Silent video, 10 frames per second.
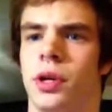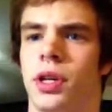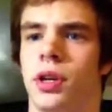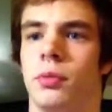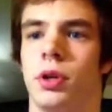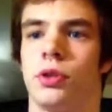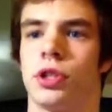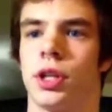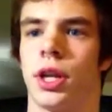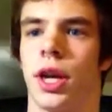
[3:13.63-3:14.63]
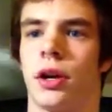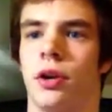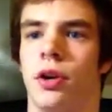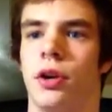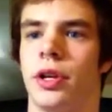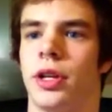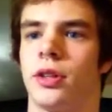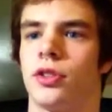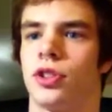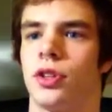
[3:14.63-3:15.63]
any emotion at all, and
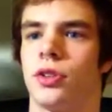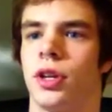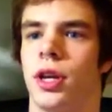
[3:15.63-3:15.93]
it's just,